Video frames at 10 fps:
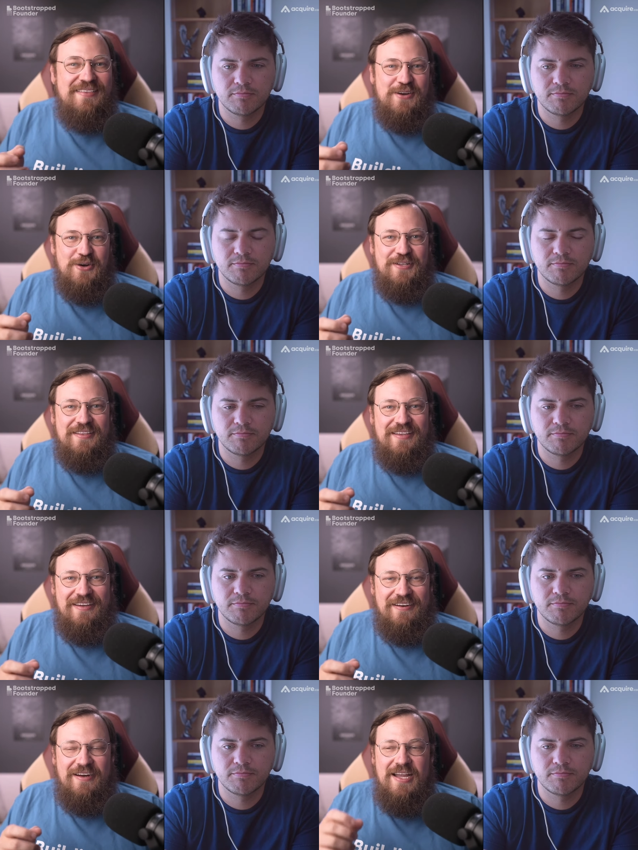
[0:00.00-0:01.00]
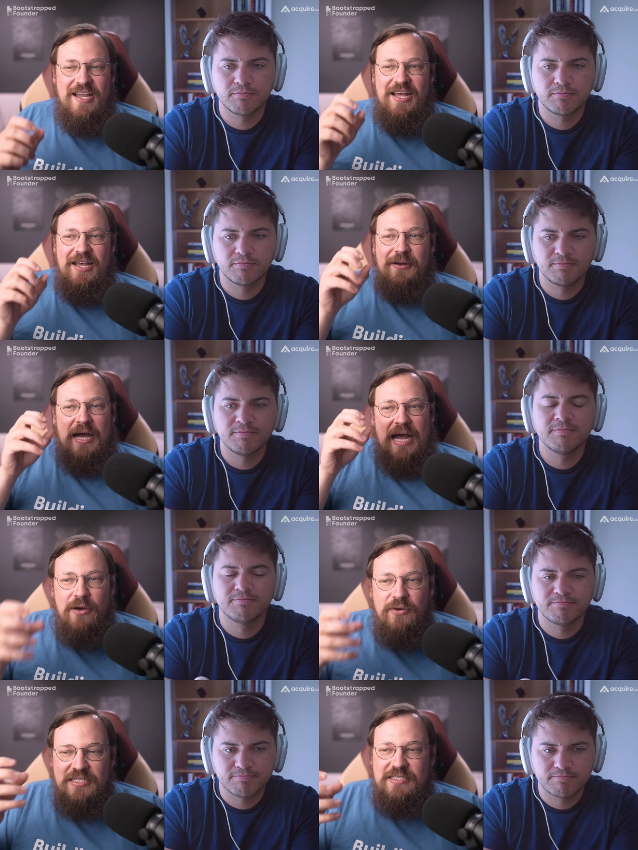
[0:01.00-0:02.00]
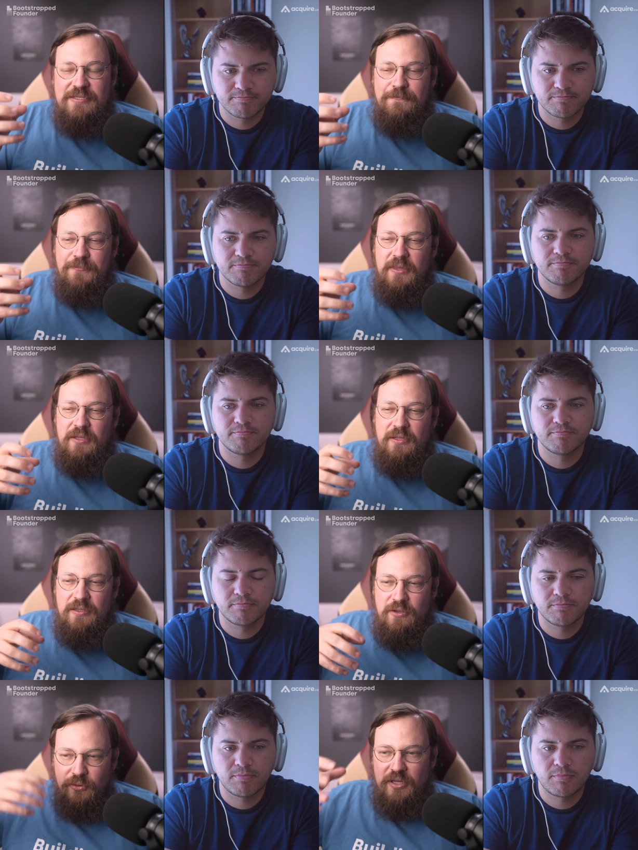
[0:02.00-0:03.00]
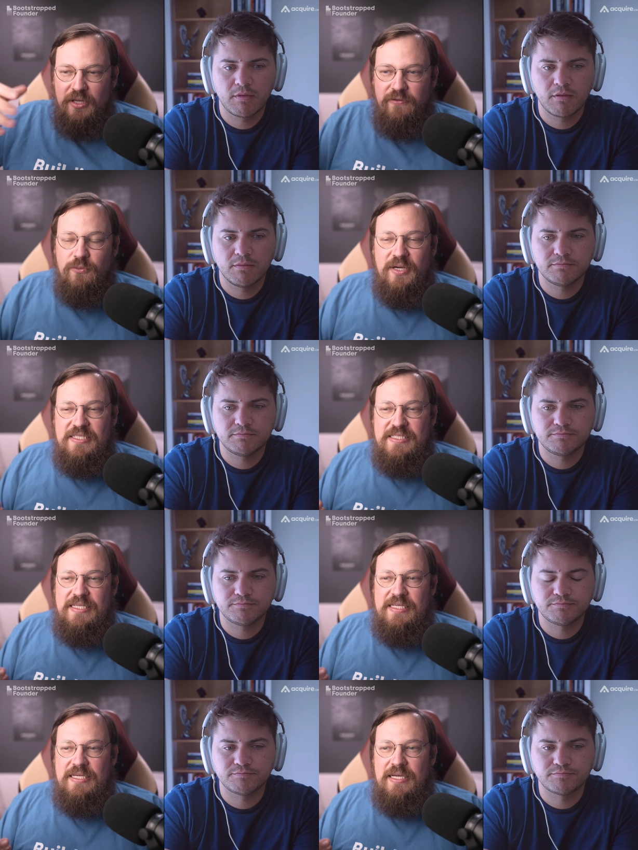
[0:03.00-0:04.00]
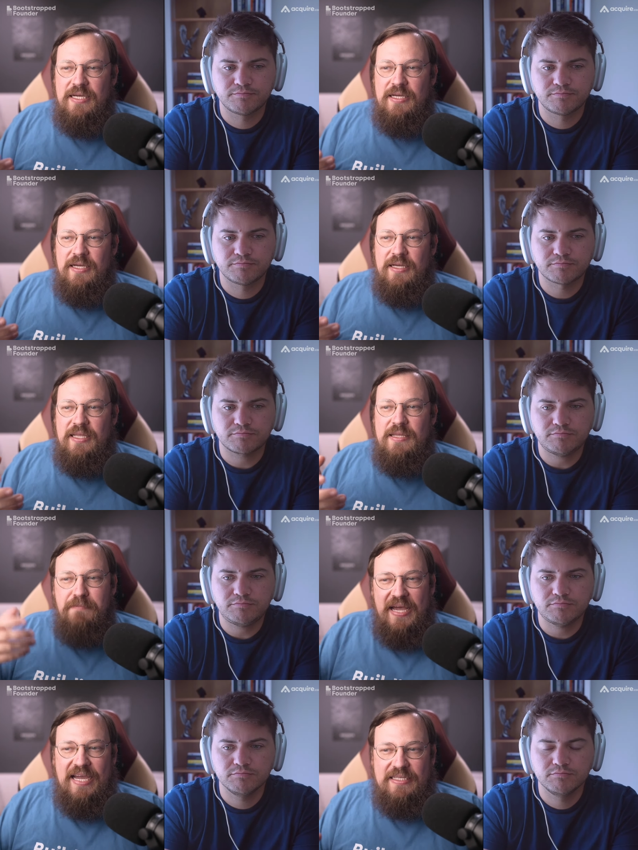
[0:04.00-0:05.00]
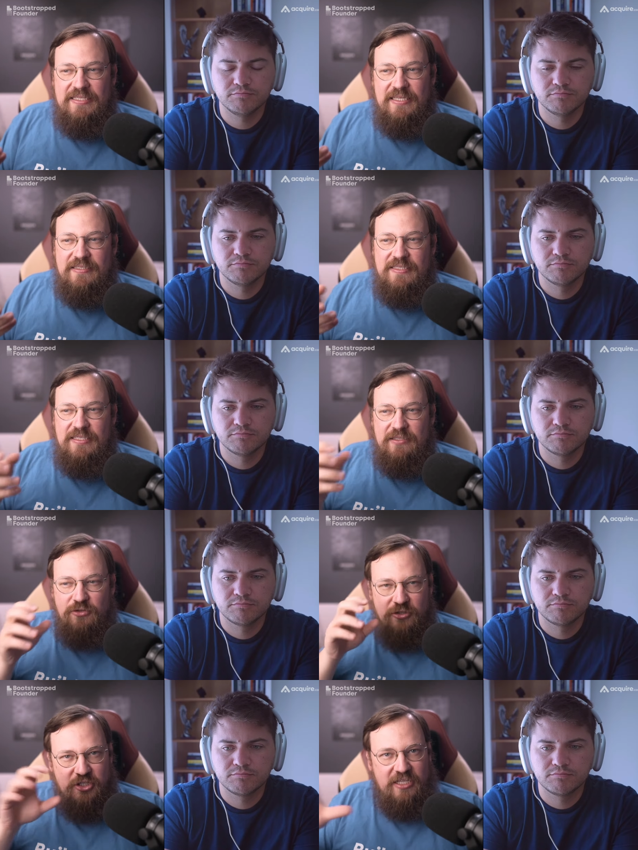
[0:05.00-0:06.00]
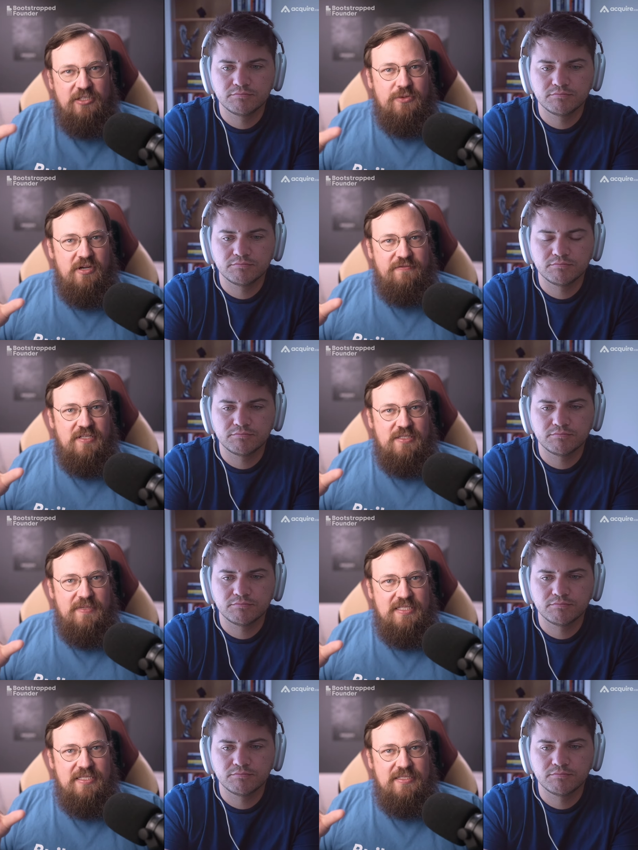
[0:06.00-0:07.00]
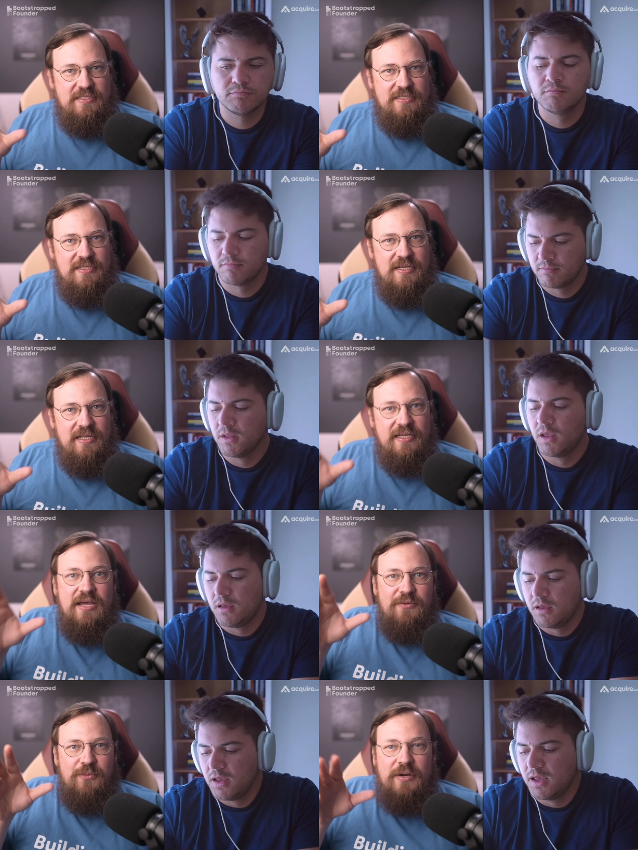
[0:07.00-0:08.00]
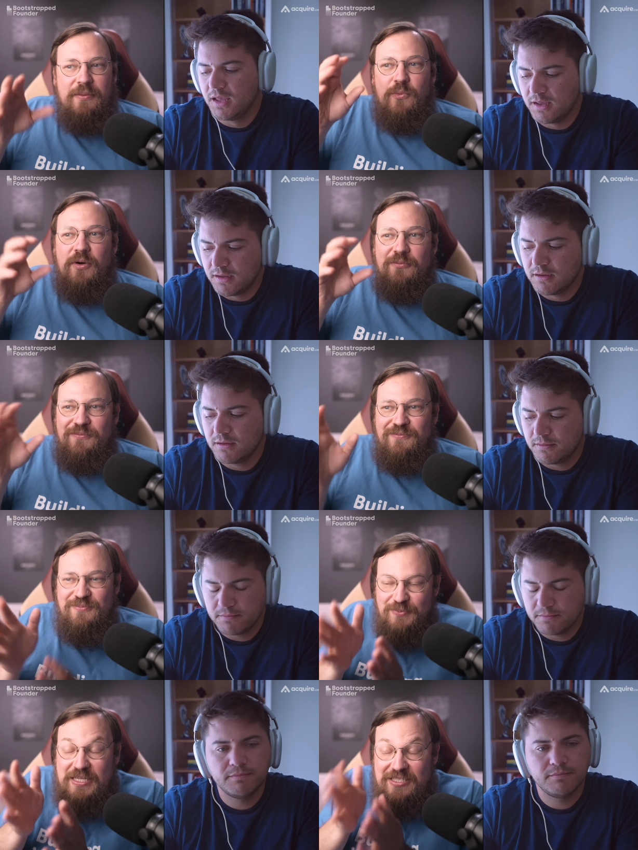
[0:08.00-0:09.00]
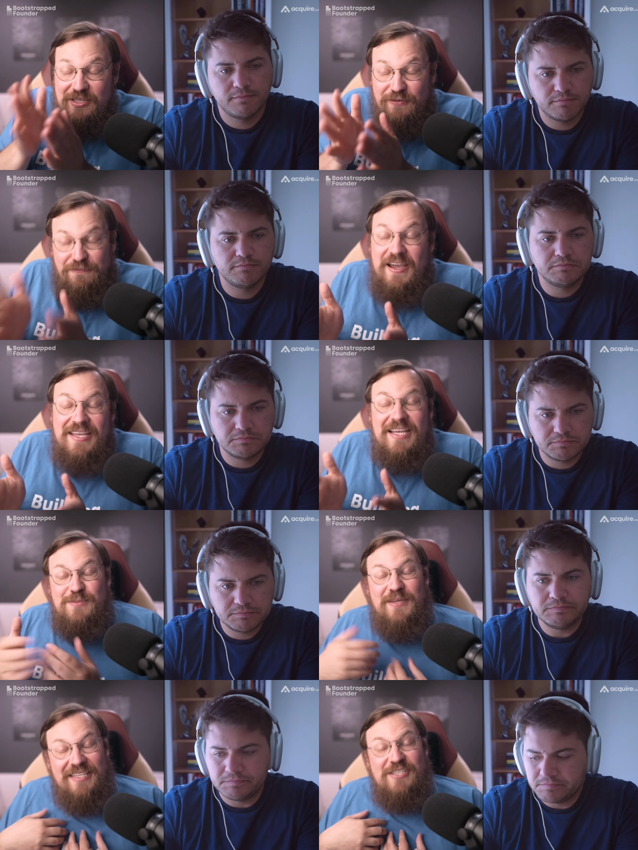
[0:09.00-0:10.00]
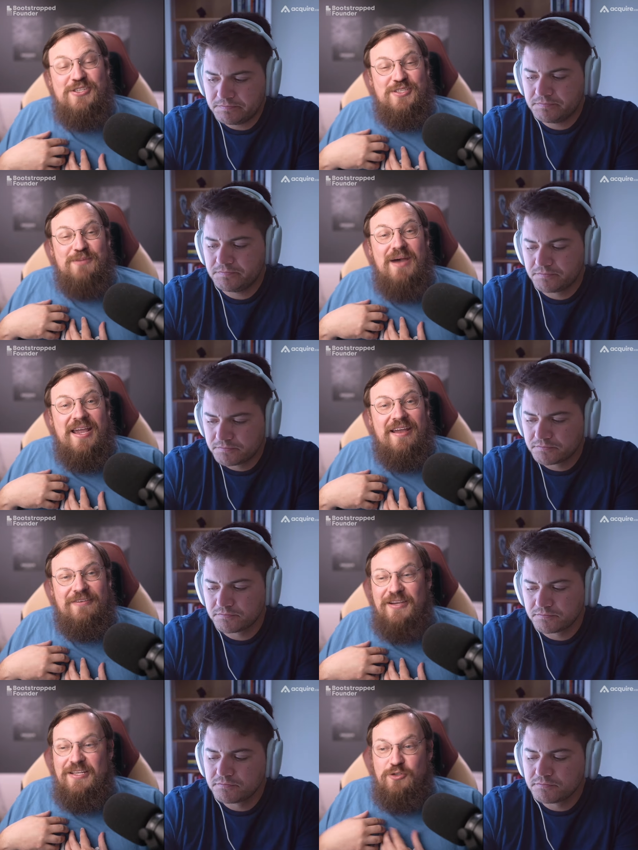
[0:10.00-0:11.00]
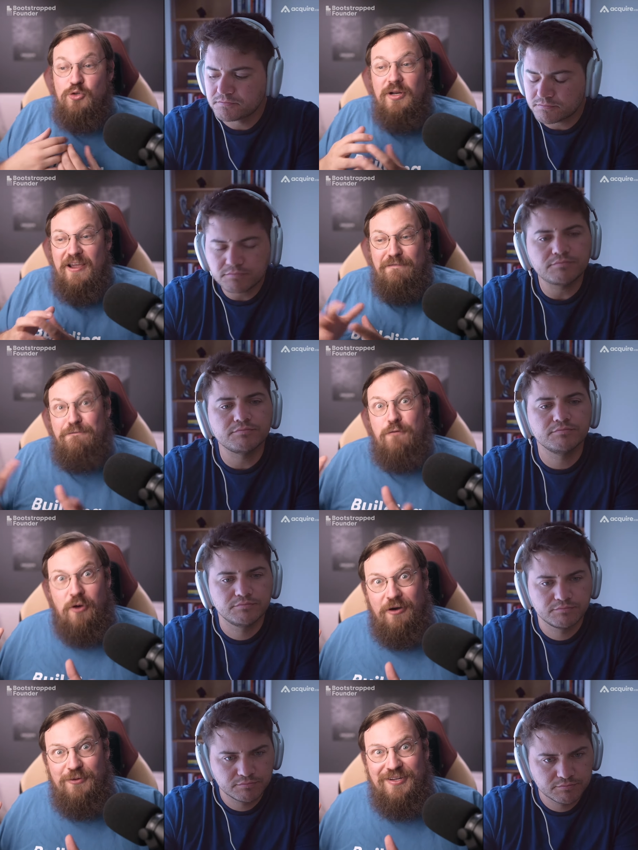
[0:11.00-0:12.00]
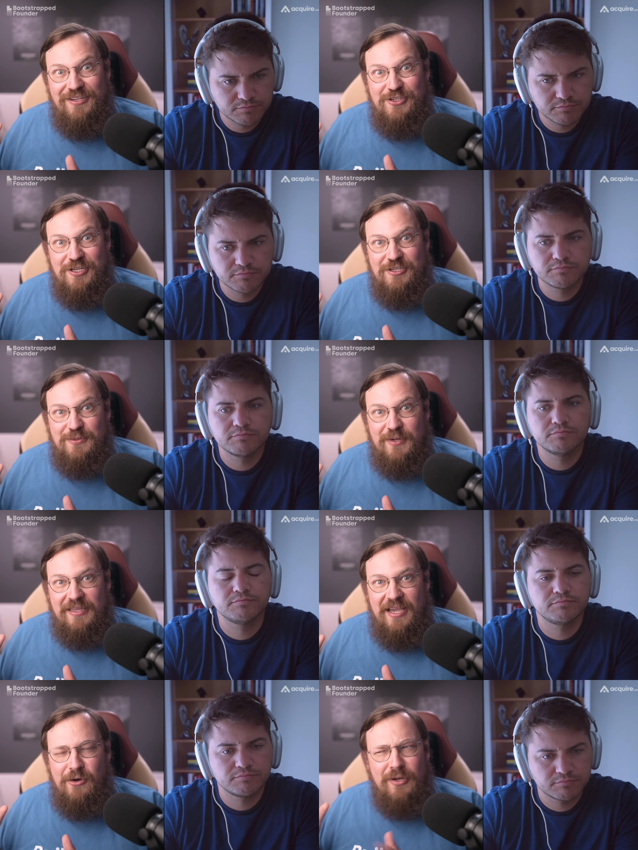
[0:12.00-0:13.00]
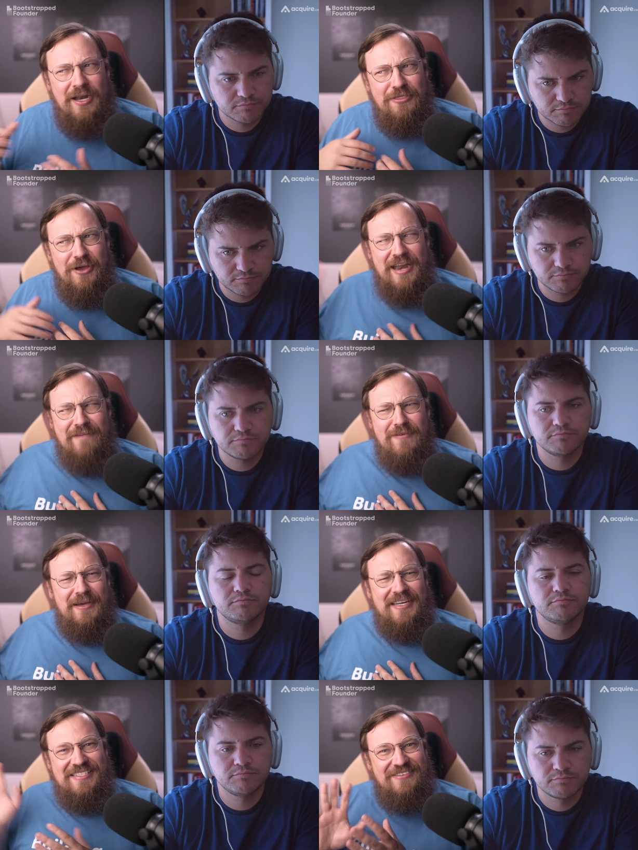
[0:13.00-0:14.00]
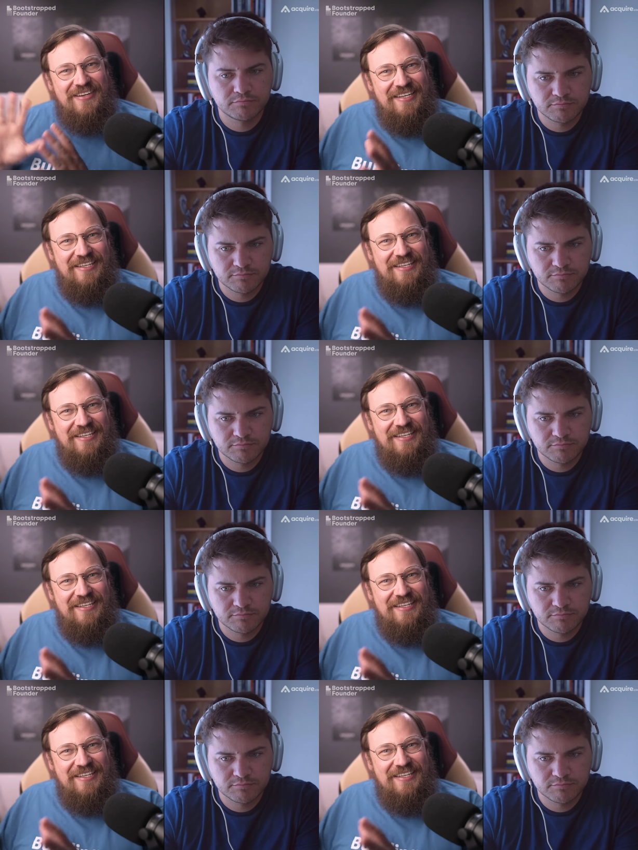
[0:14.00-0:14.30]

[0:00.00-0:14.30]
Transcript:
Speaker 1: the curtain here. How has going into YC impacted the trajectory of this business? Like, w- w- because you're defying expectations on my end, right? You don't have 400 engineers right now, and I thought everybody is trying to